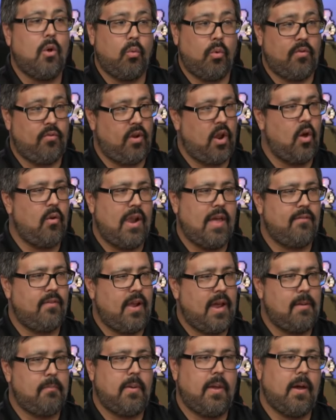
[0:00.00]
with low-level
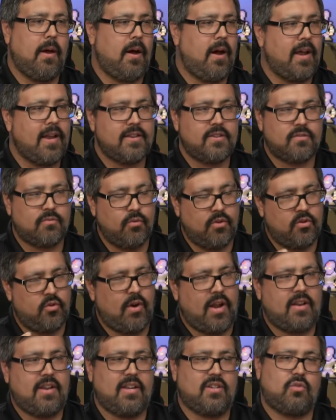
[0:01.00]
APIs, with
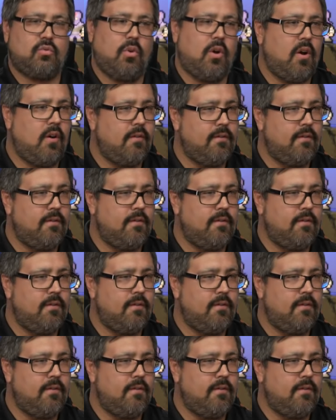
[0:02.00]
DirectX 12,